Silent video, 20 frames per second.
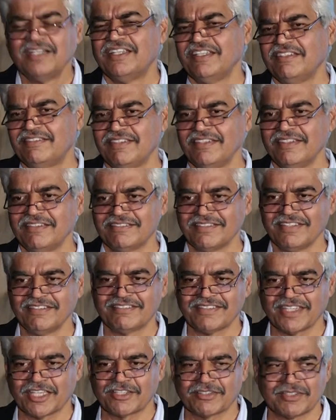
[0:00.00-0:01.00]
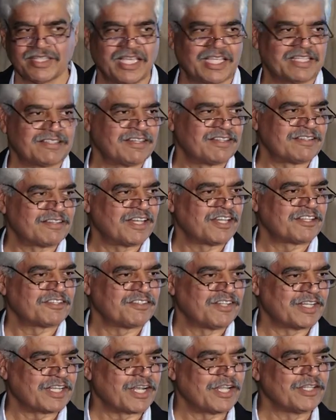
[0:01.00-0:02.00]
Disease, insects, etc.,
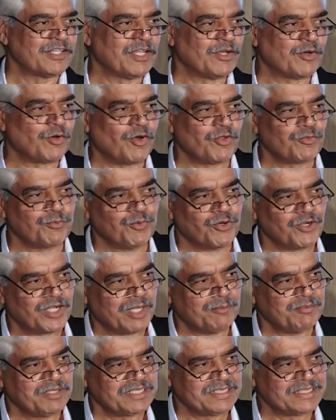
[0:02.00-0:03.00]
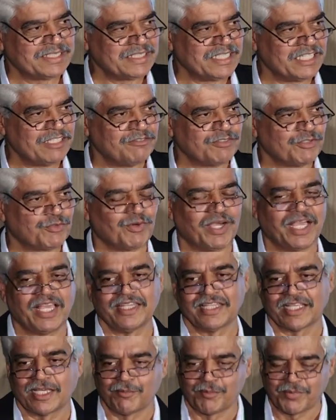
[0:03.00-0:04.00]
etc., they'll cause more damage than elephants. Why
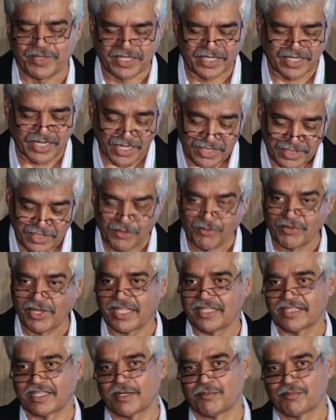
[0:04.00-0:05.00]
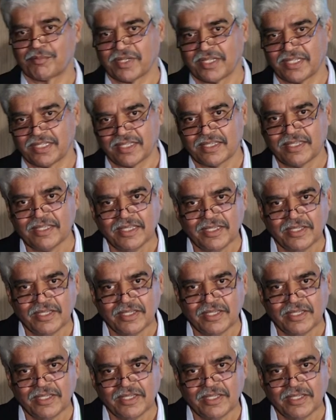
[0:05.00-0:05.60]
are they complaining? I'll tell you why they're complaining.